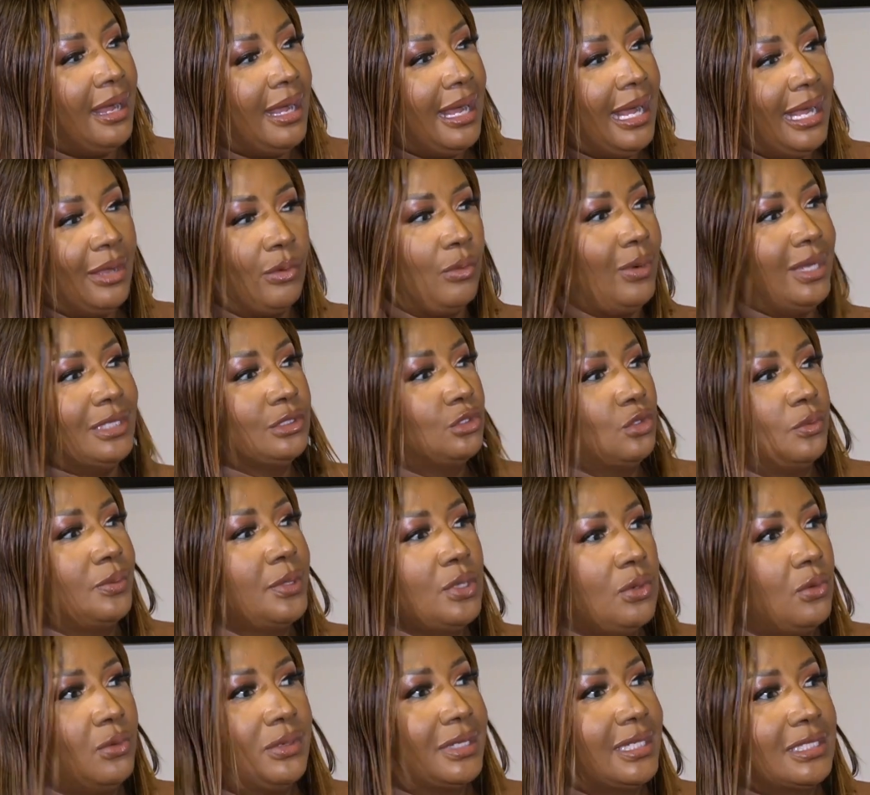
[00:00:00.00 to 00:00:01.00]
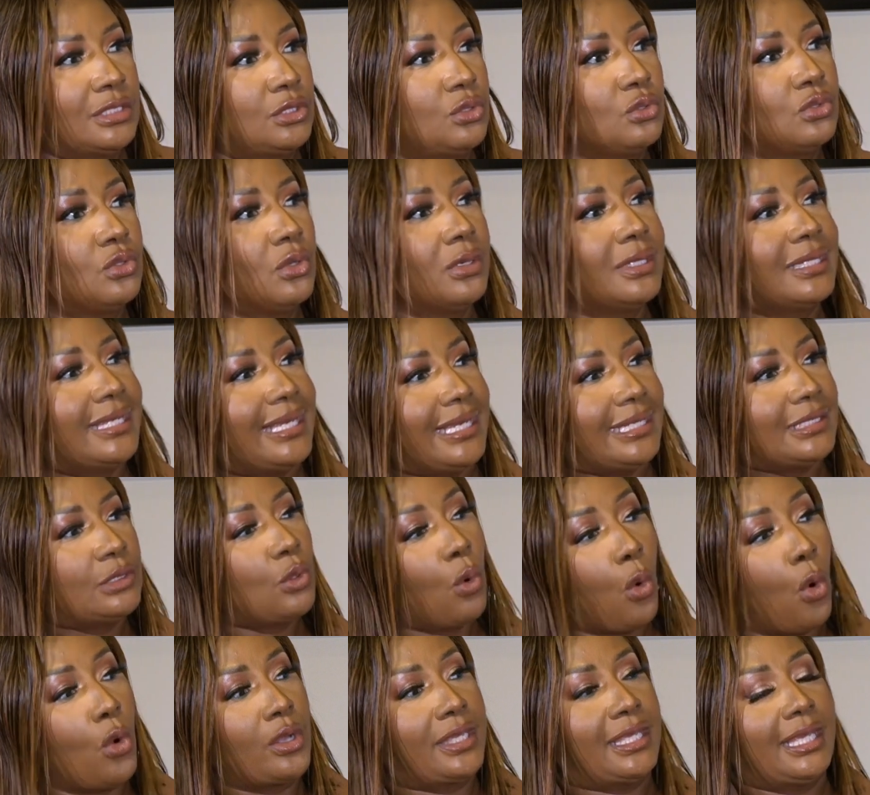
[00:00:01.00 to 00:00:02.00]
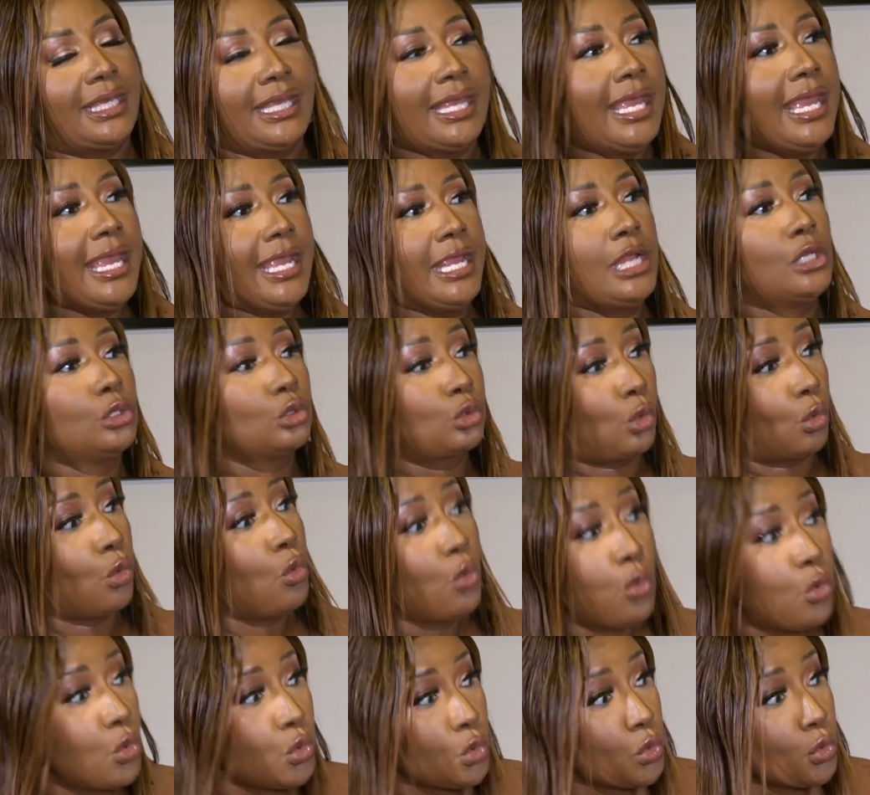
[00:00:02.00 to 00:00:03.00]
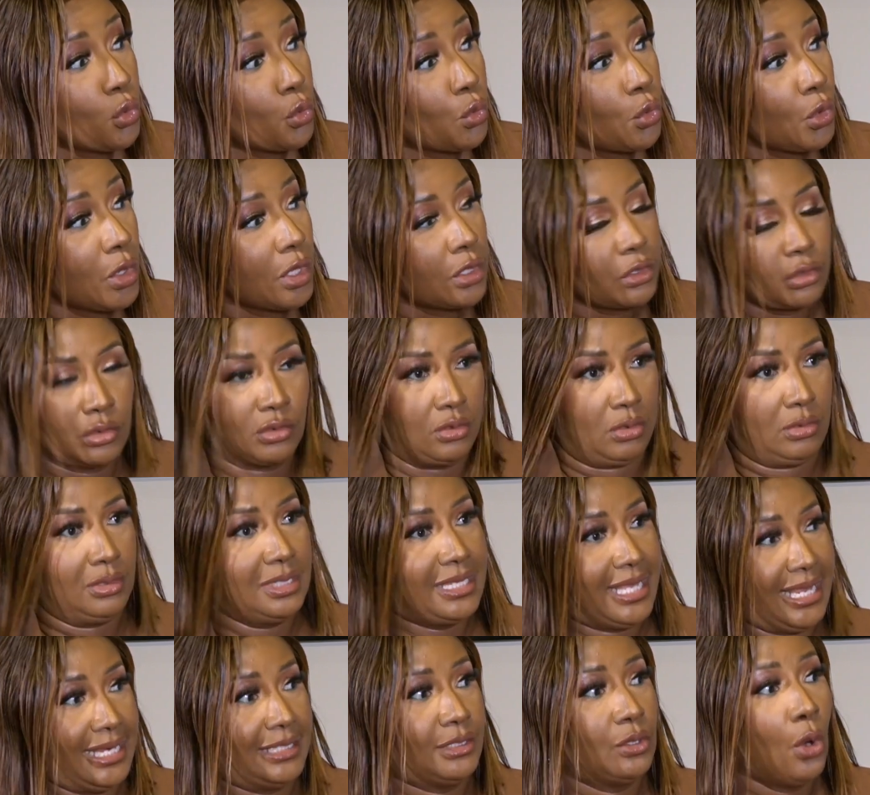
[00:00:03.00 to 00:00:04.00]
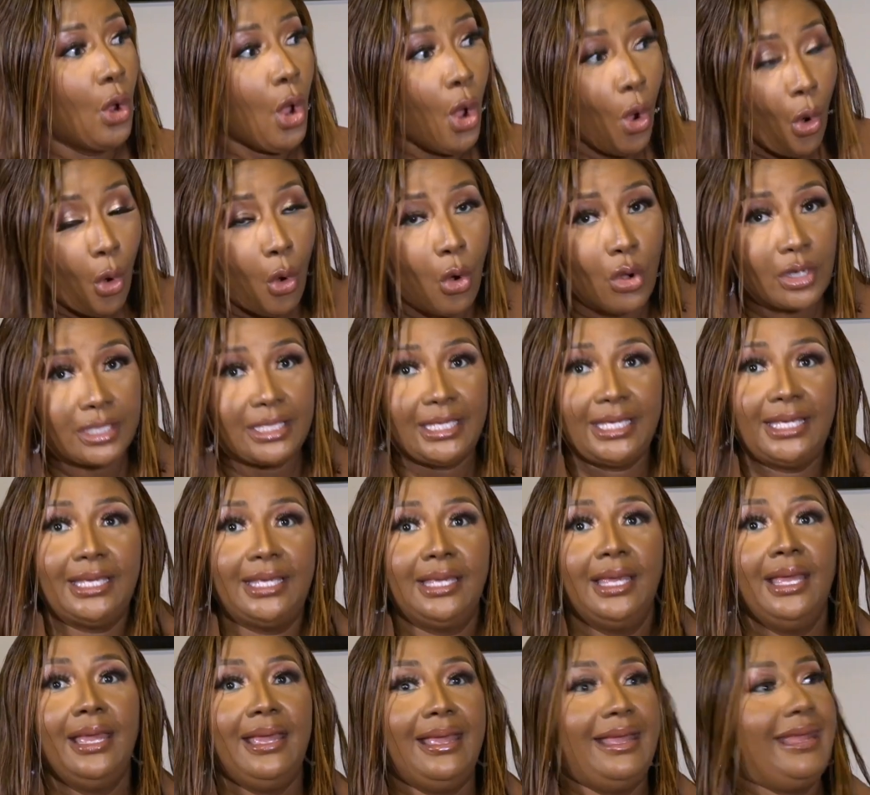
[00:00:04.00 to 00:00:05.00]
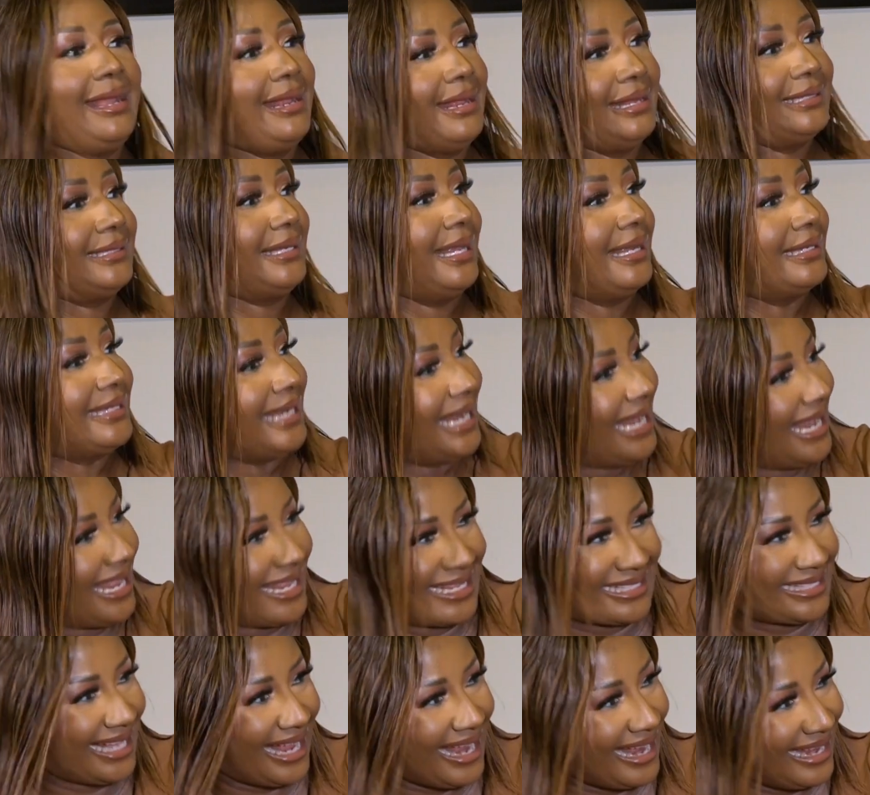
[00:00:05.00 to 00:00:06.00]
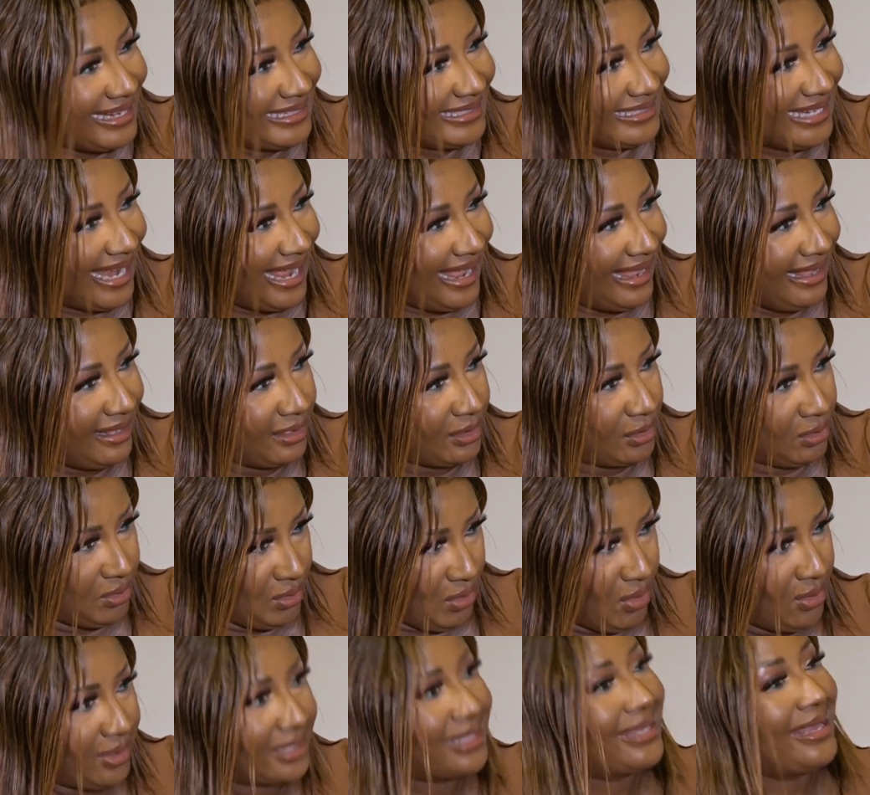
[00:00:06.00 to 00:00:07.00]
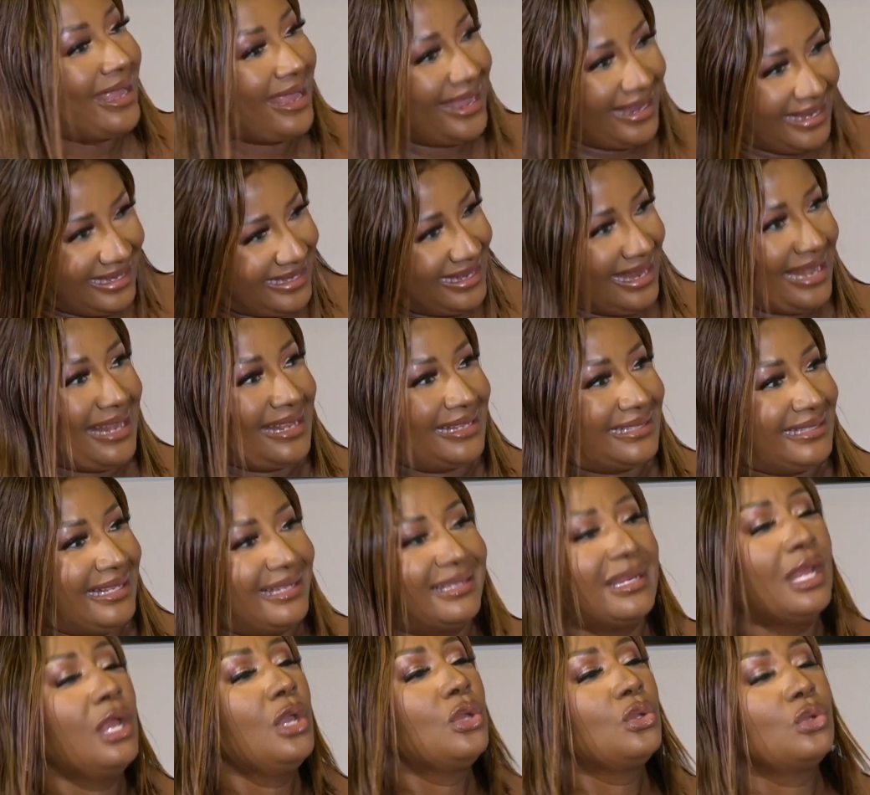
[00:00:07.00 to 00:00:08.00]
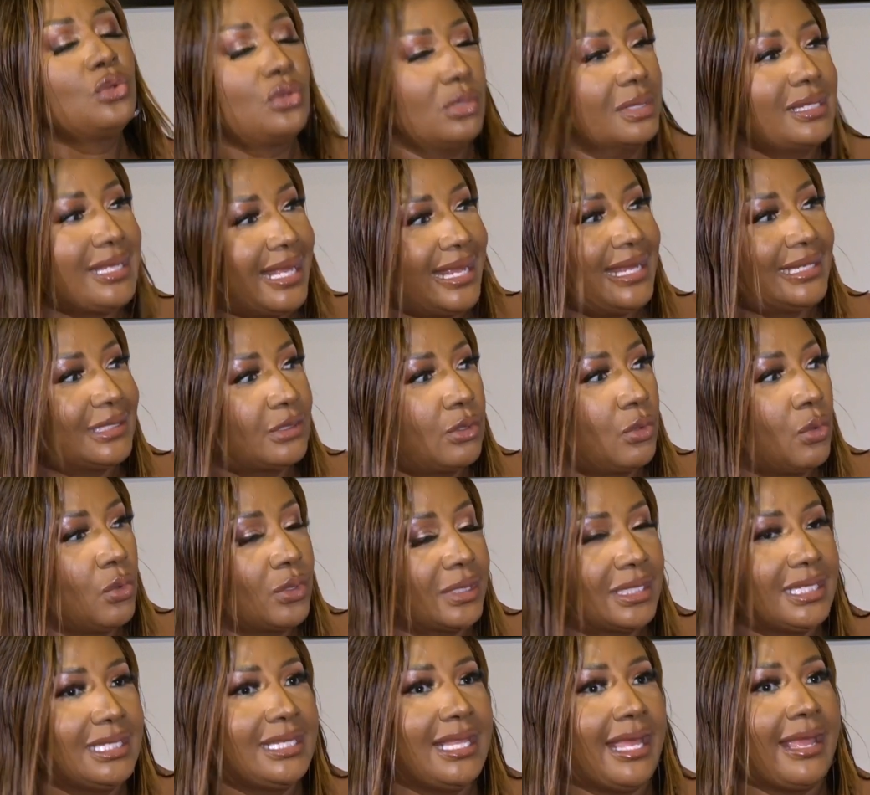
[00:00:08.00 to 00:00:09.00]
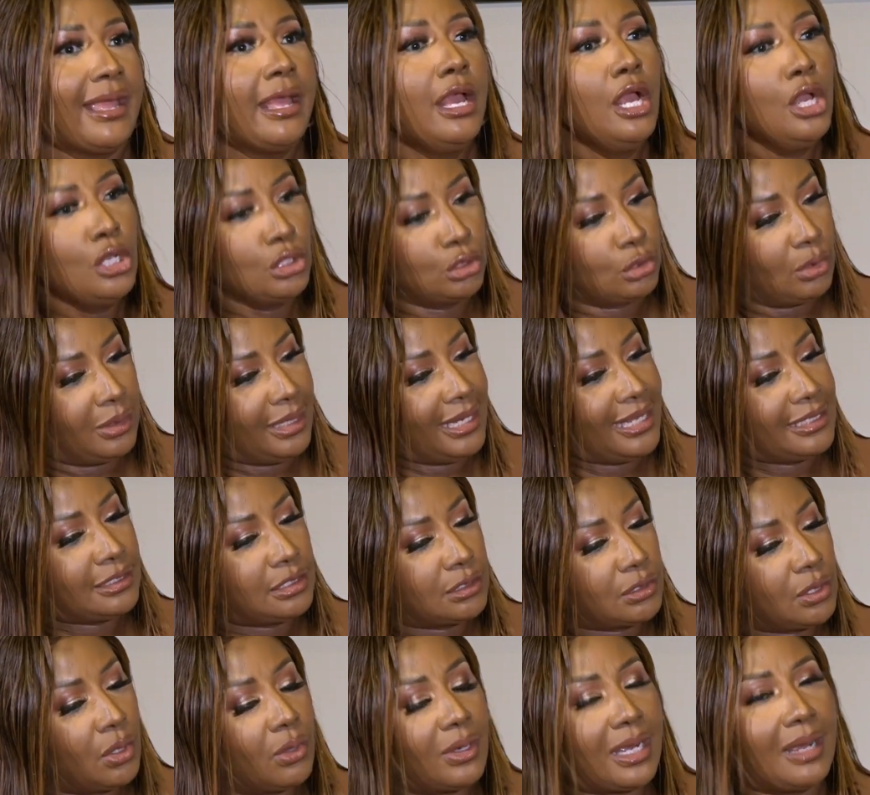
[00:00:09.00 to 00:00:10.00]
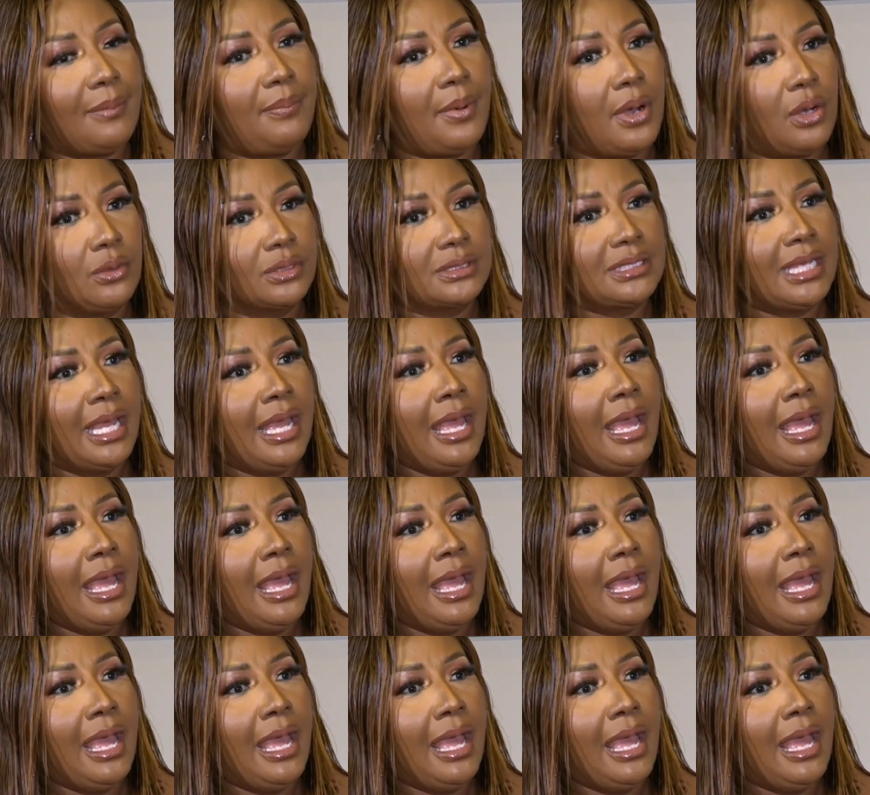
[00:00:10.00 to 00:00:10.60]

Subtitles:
I want to be honest. You don't get hockey in Kunu. You don't get hockey at Alexander. You know, here in Alexander, you don't get hockey there. So let's talk about